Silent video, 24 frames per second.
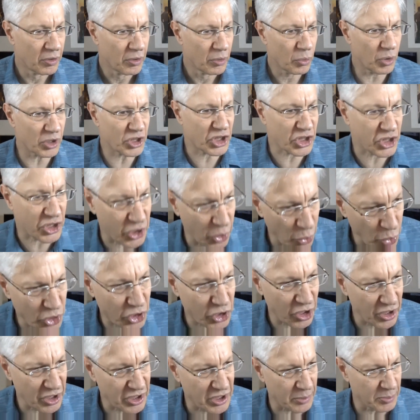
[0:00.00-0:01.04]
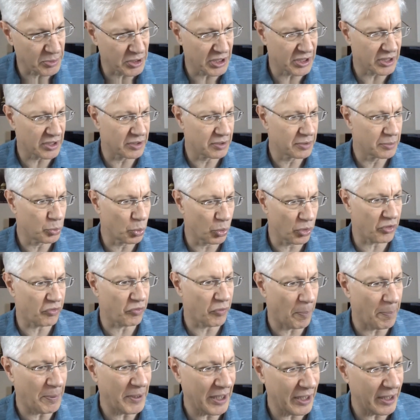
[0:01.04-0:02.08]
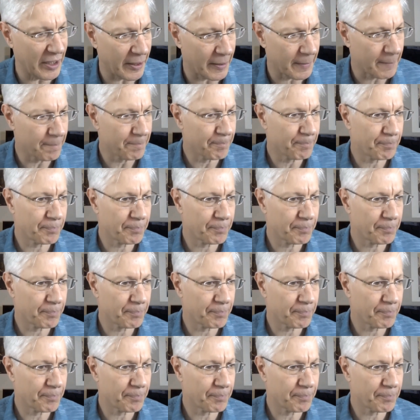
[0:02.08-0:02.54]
what socialism did, worth repeating,